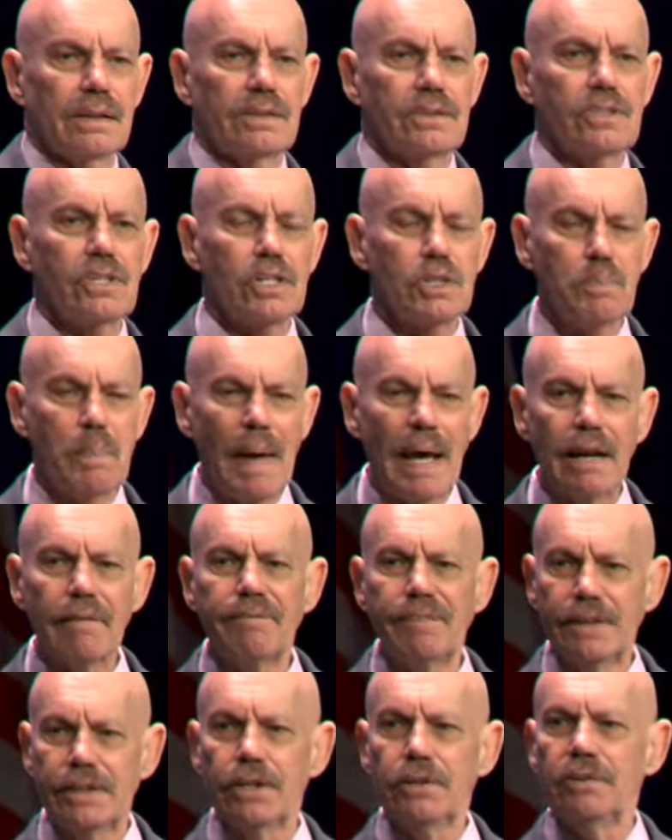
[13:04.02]
So it's better
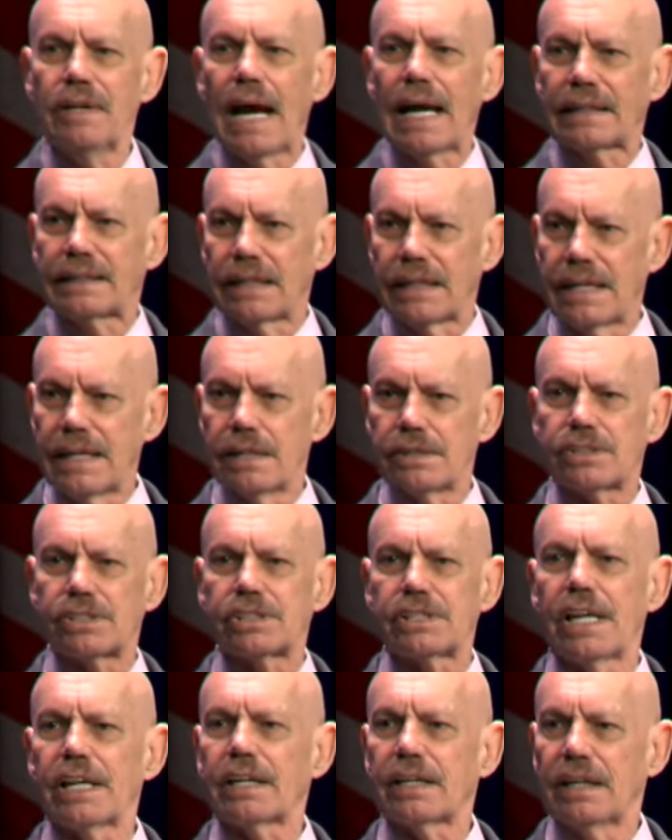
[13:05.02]
for you not to get
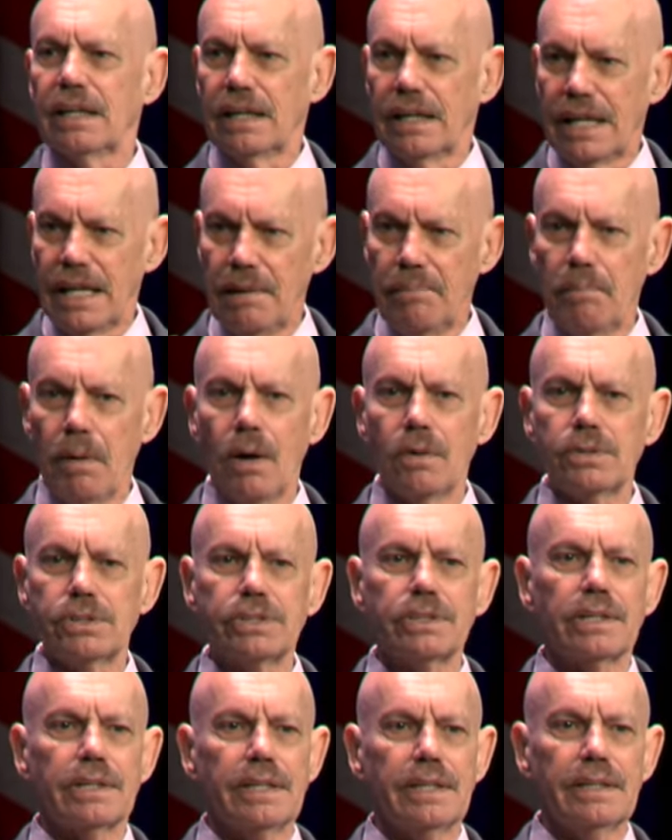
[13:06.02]
sick
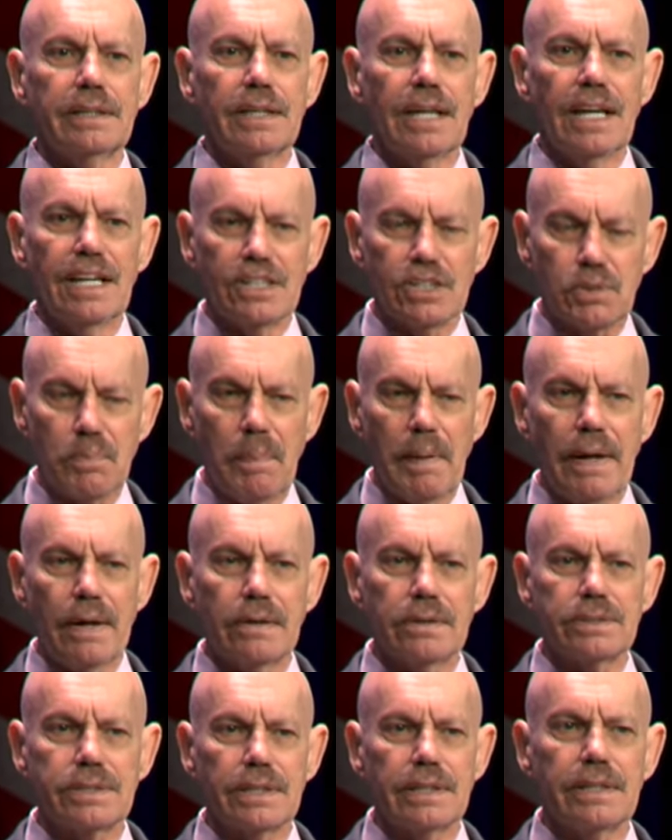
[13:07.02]
emotionally and
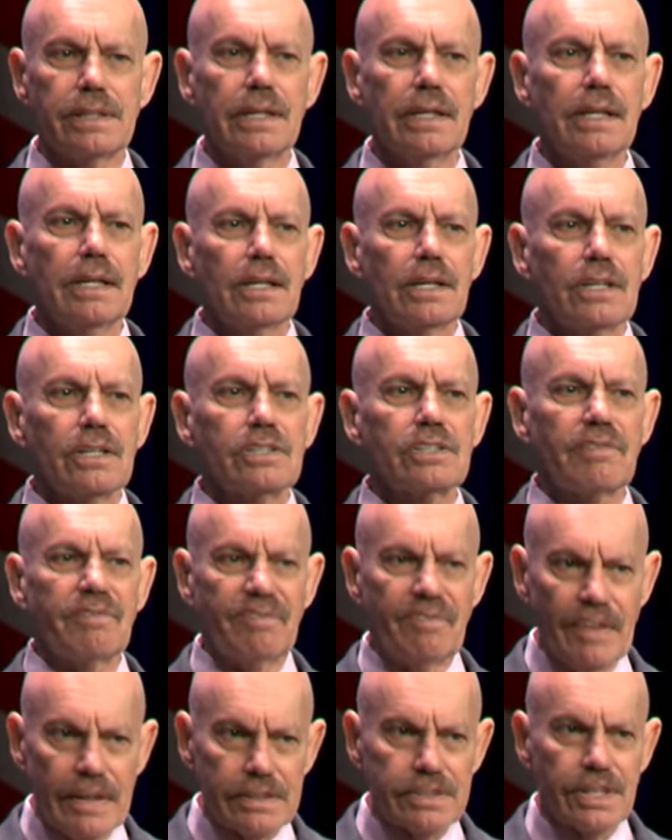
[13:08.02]
spiritually,
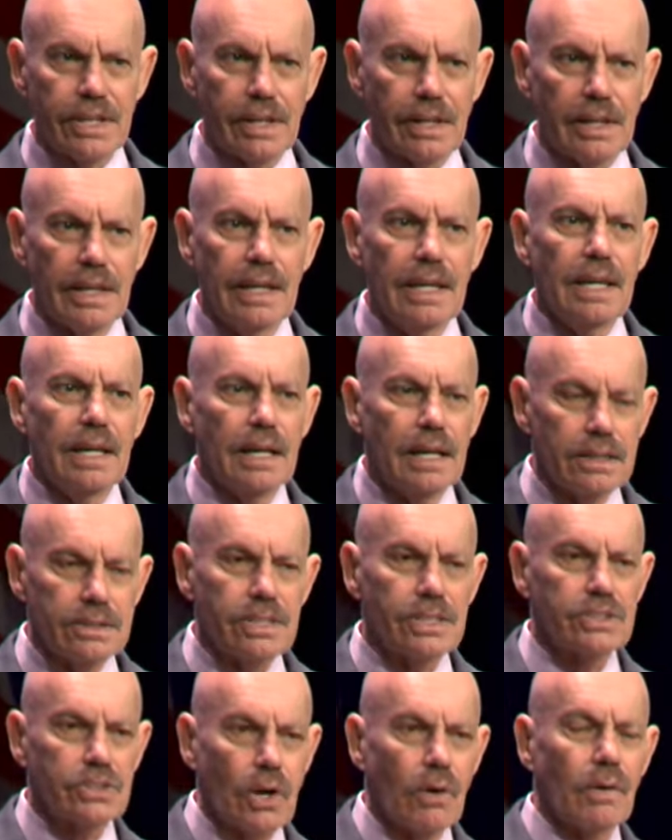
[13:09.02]
physically, because
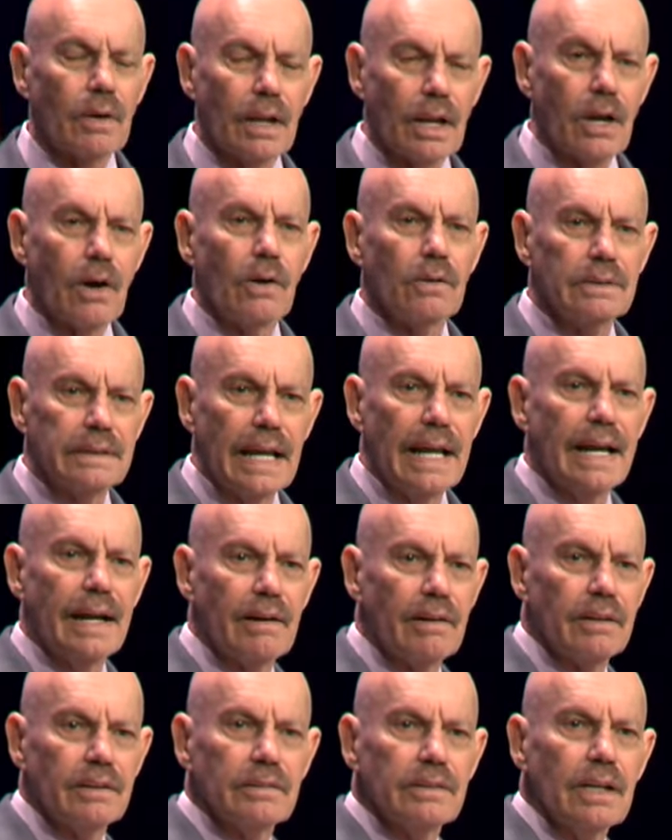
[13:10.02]
it's going to go
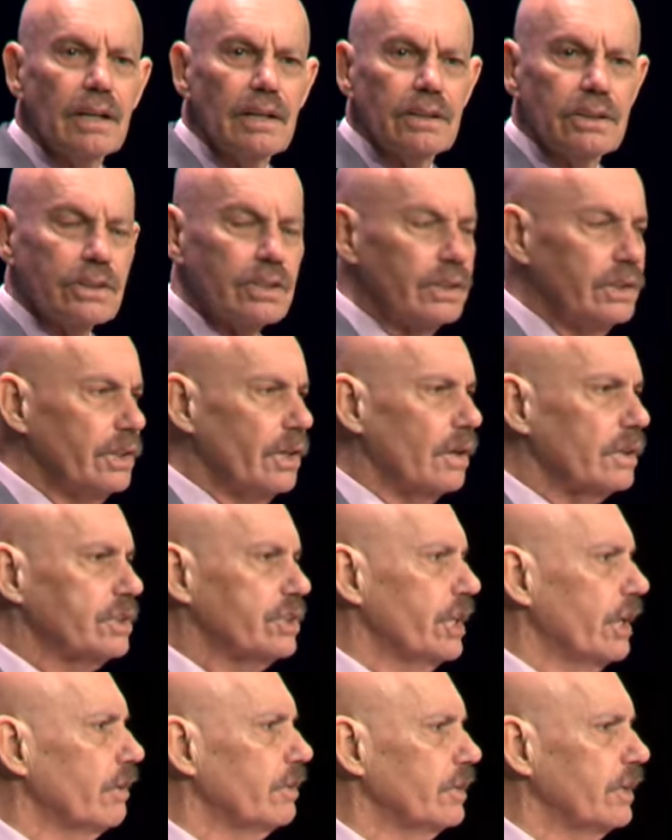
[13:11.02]
down to your
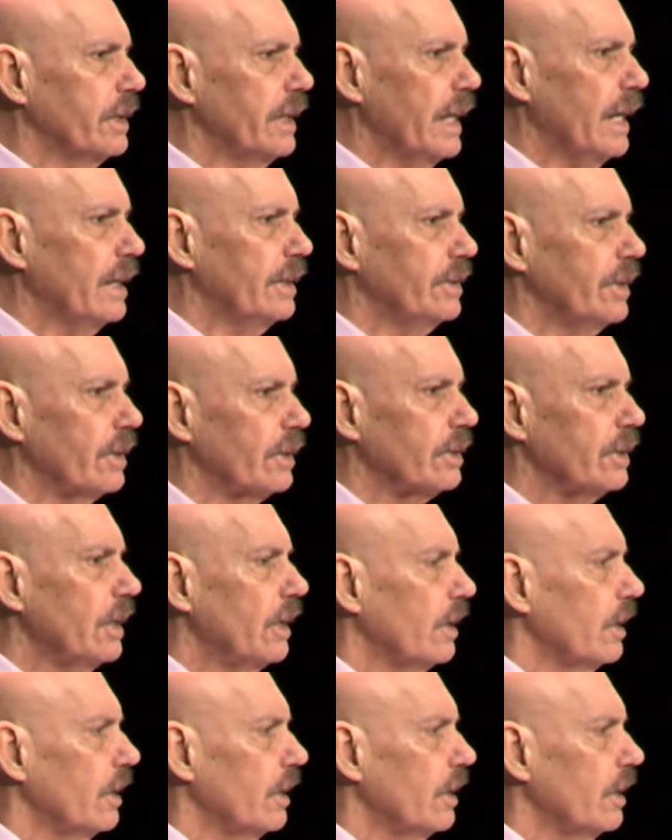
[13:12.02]
children and your